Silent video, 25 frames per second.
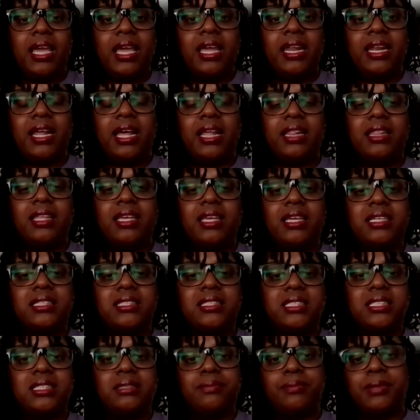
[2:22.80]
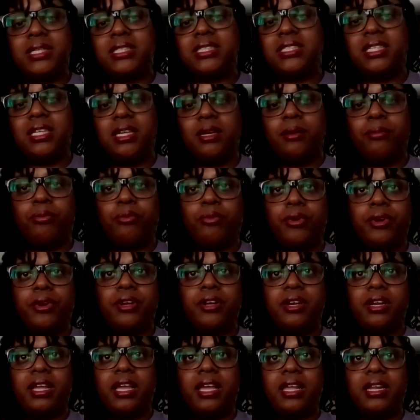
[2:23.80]
And I think it's especially
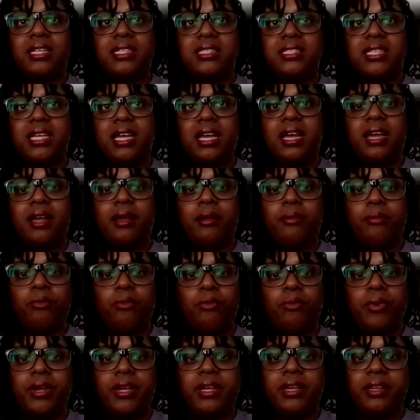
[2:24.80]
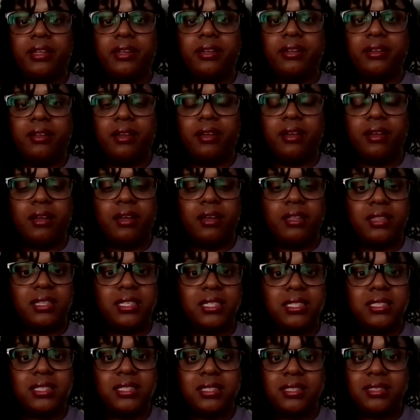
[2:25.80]
important at a time when
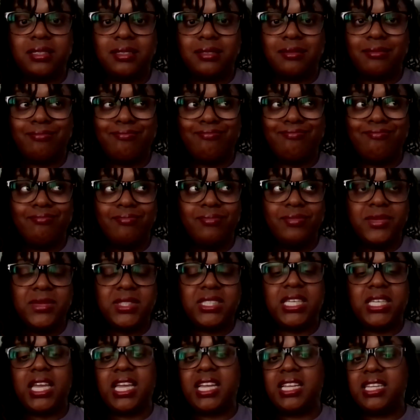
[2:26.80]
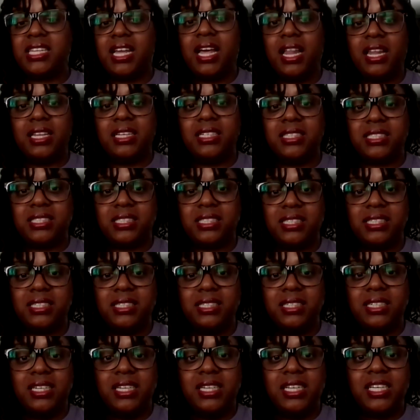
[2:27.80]
this
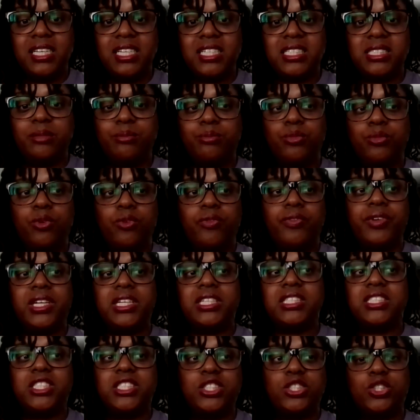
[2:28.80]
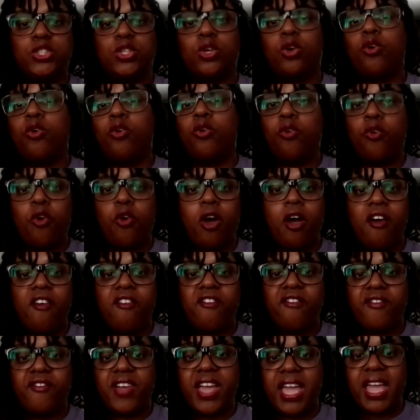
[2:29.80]
technology is moving so
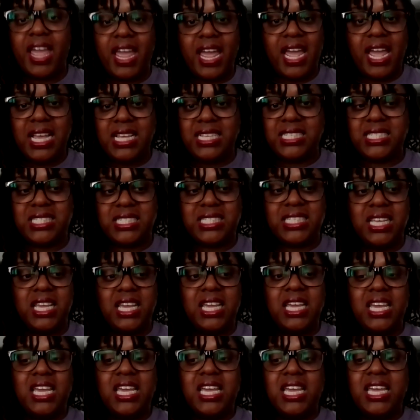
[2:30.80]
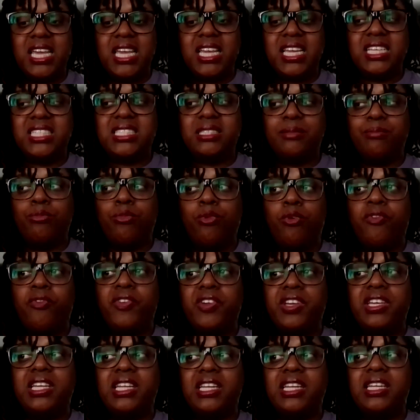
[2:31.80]
fast. It's
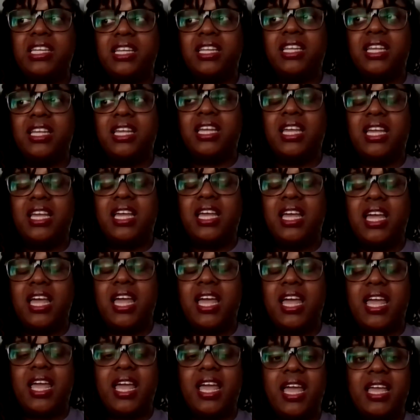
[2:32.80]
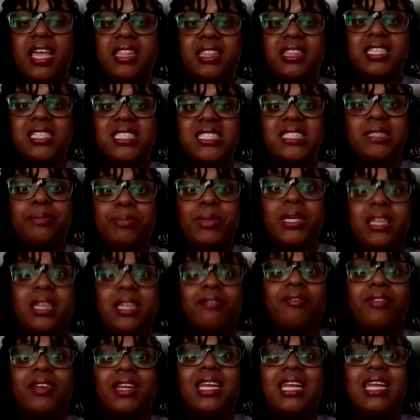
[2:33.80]
moving at the speed
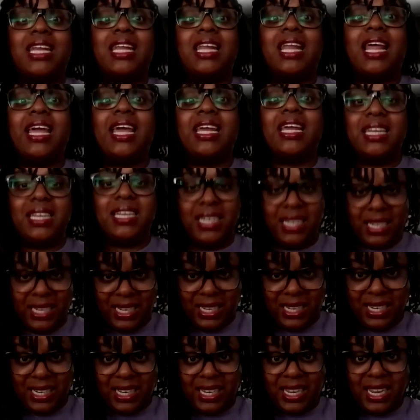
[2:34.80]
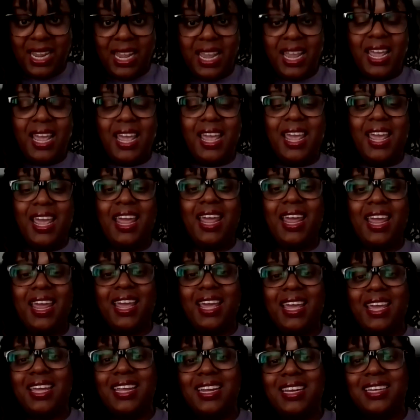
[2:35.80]
of lightning.
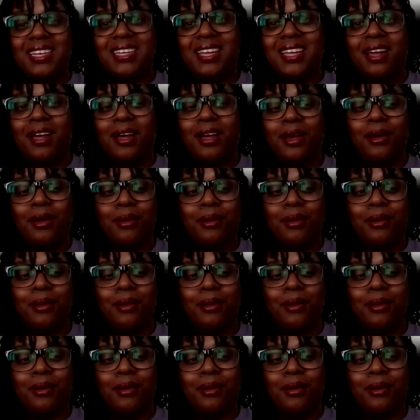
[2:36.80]
And